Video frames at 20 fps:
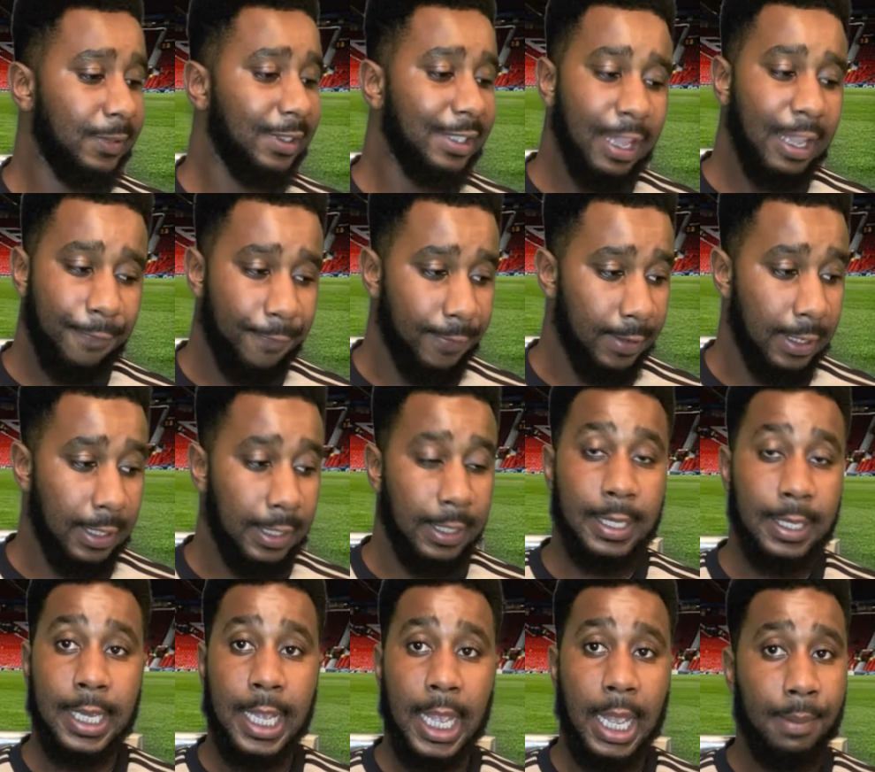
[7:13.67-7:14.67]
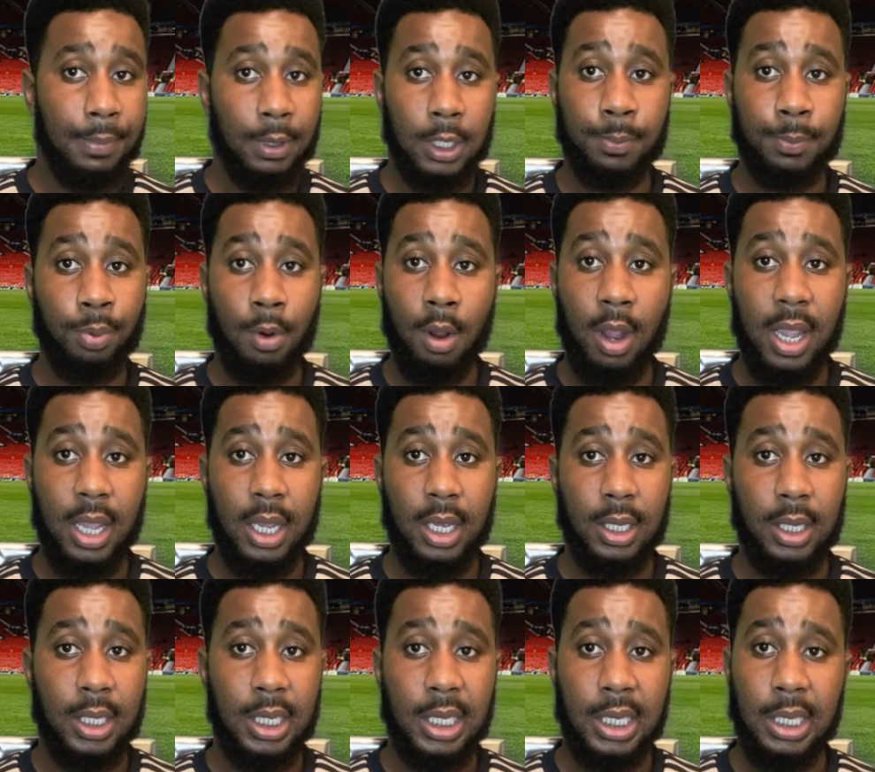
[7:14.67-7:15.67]
Definitely. Because boy,
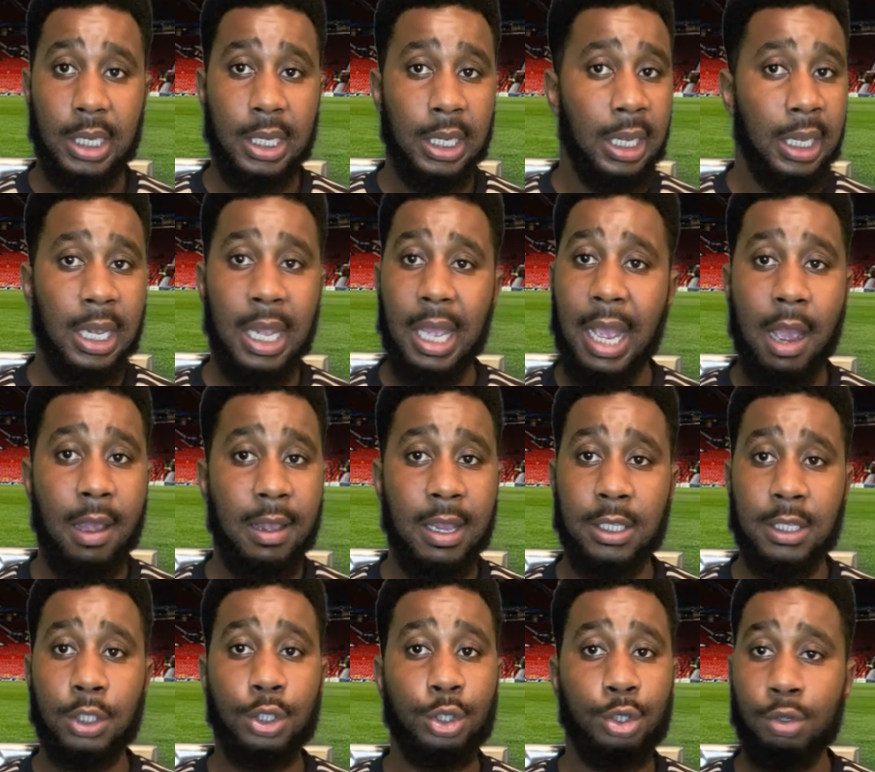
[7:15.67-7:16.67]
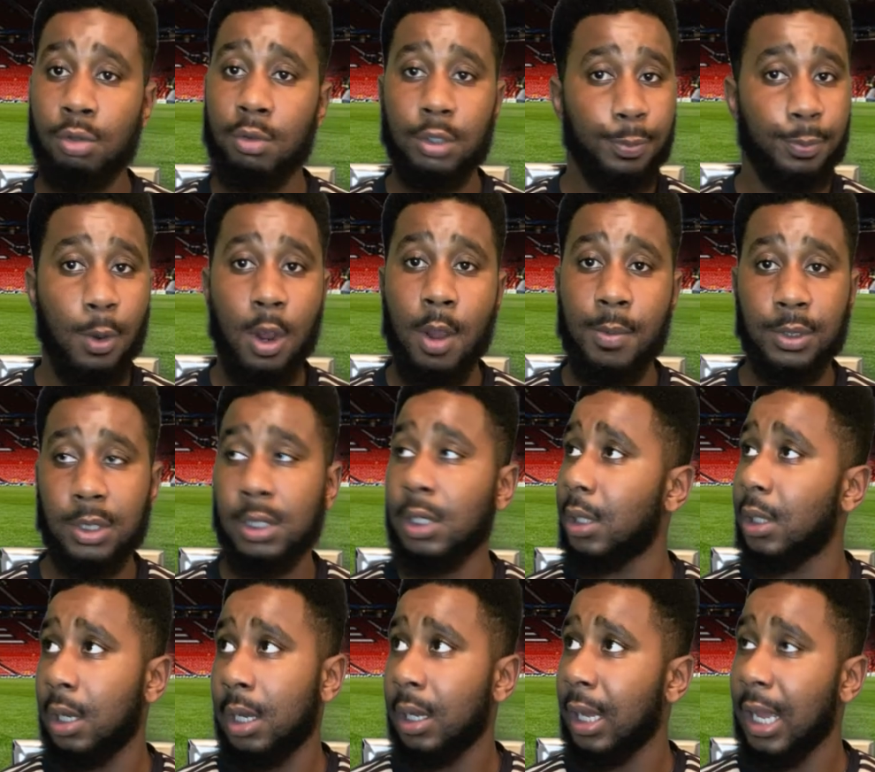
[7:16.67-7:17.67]
he ain't out here to shoot sperms
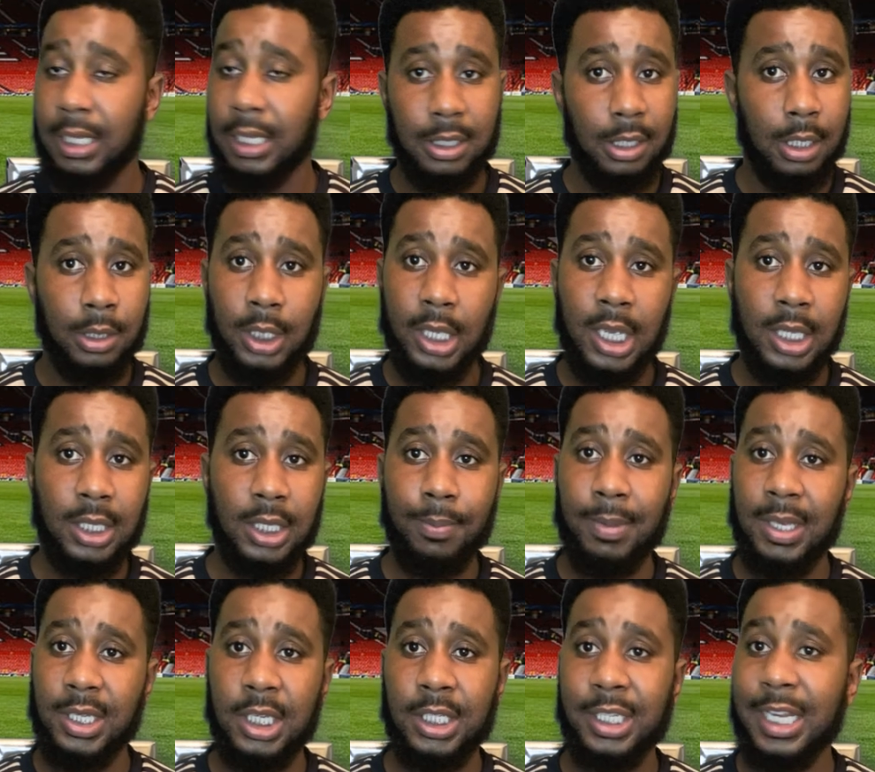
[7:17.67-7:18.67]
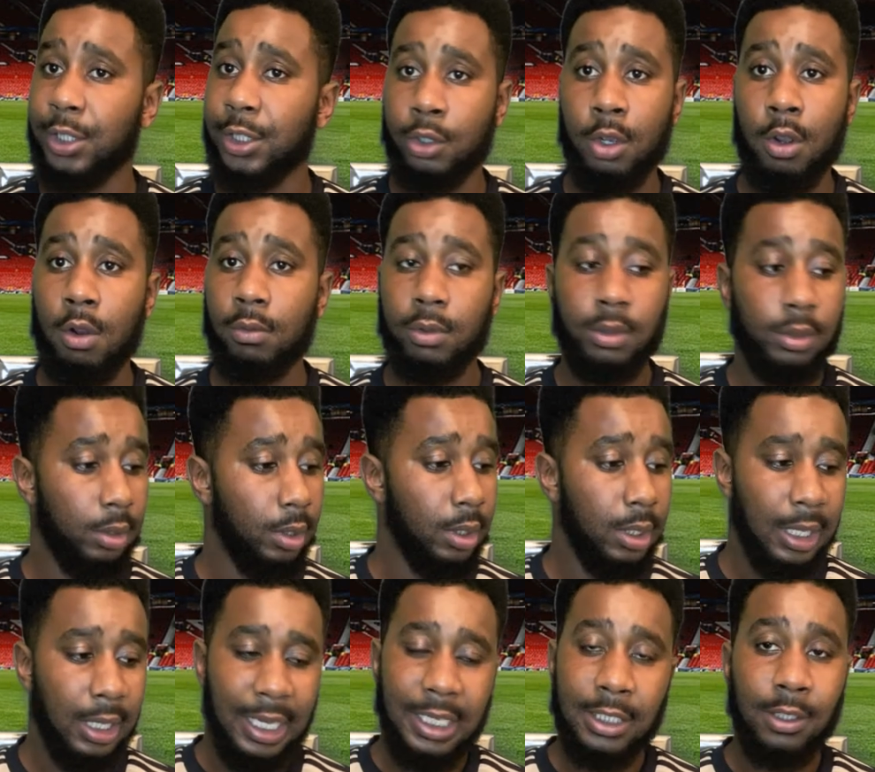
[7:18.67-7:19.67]
against Manchester's goal.
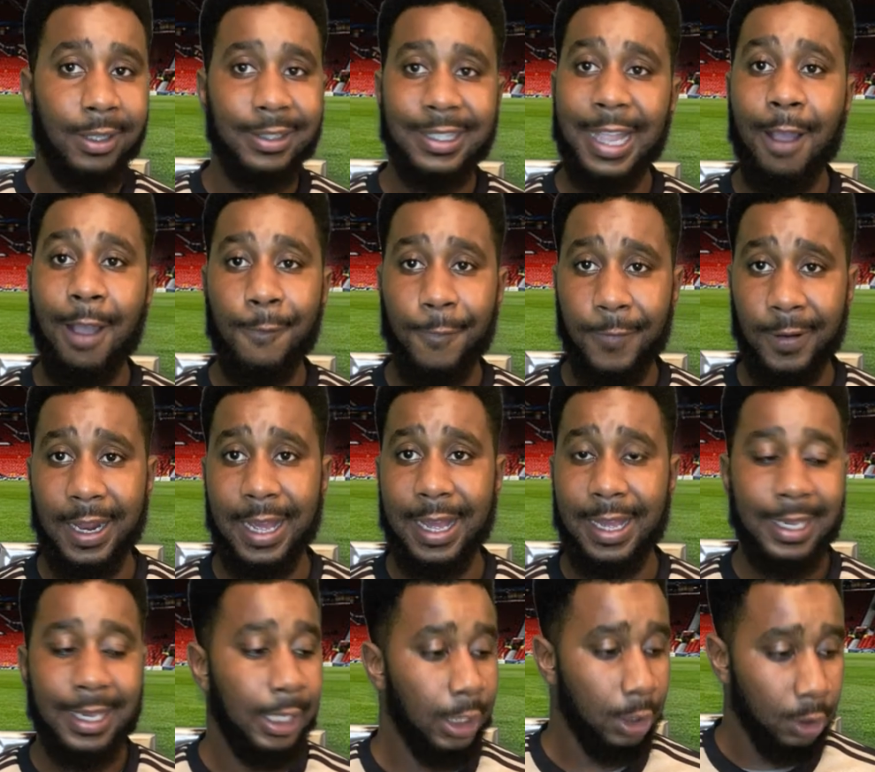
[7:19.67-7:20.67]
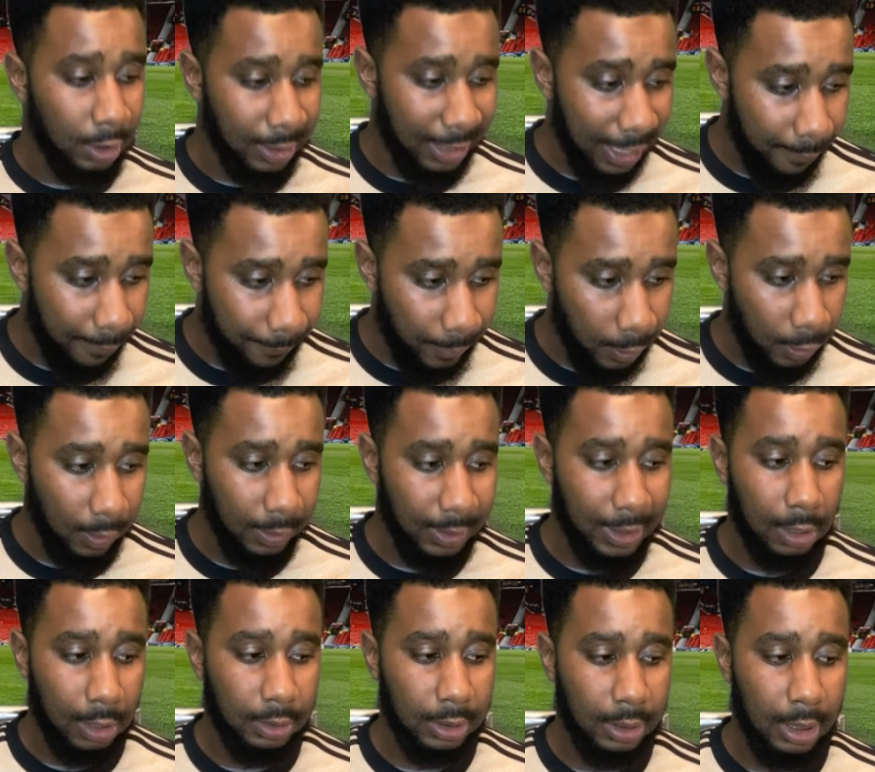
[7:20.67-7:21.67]
He's not down for that. He's definitely not
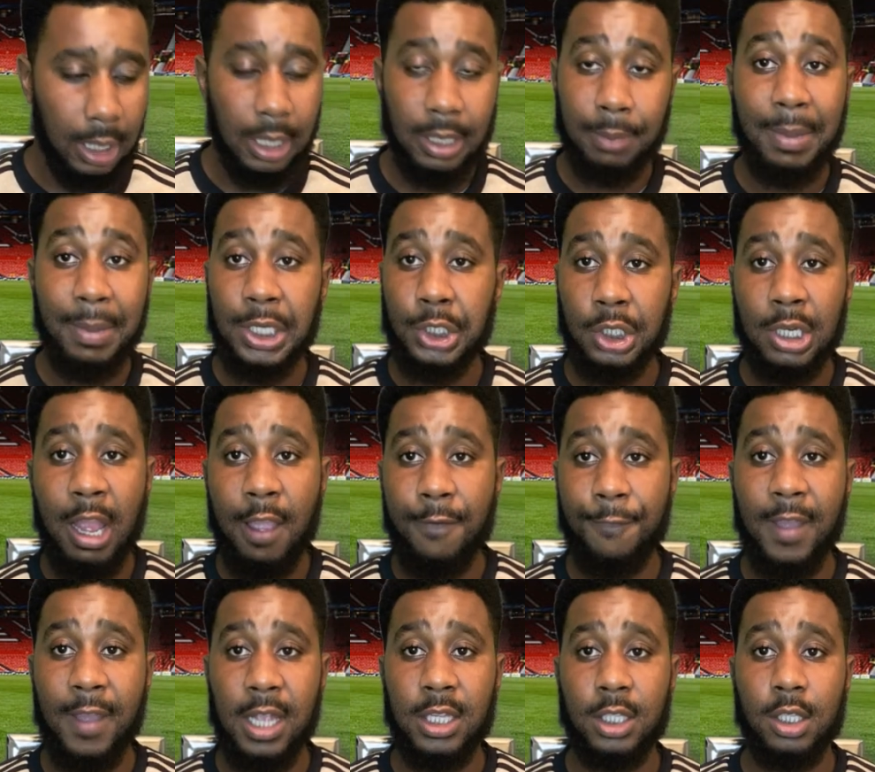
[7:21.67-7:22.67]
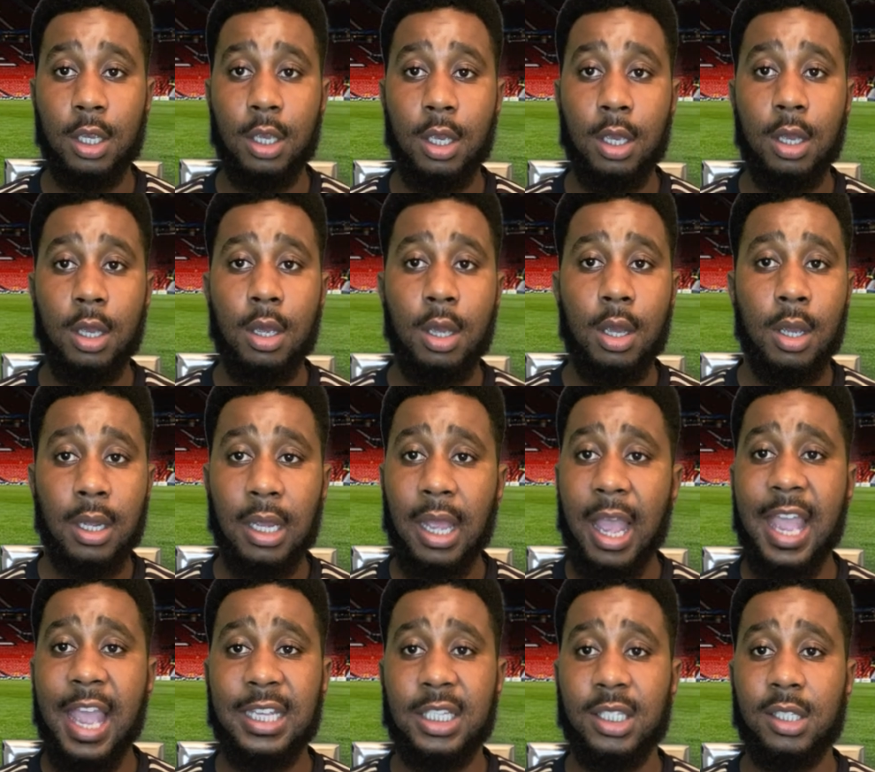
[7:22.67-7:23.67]
down to that. And Manchester United fans,
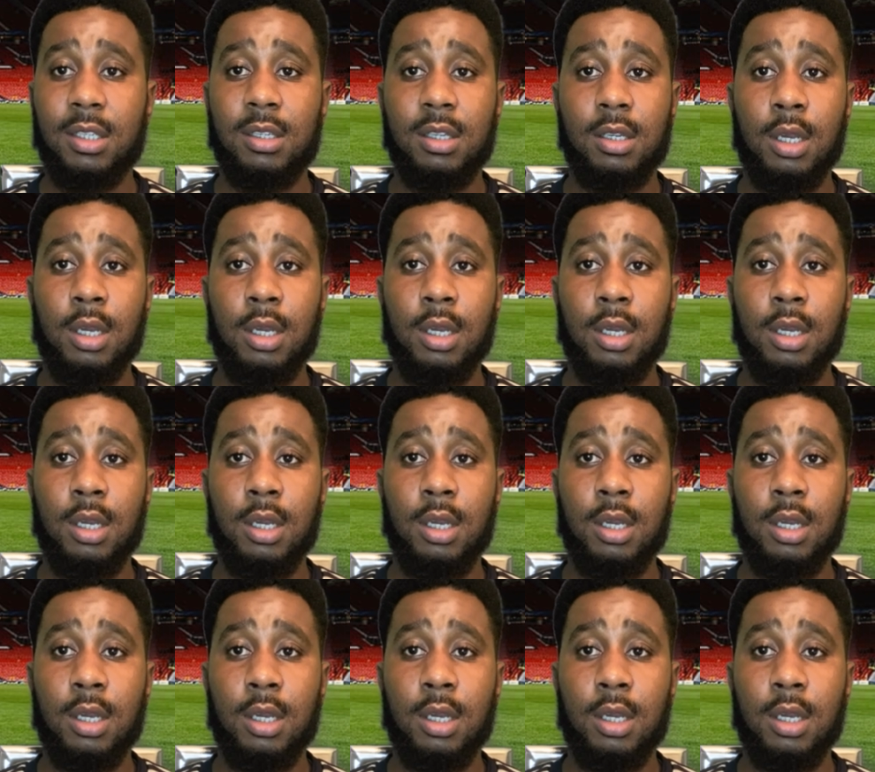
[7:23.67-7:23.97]
guys,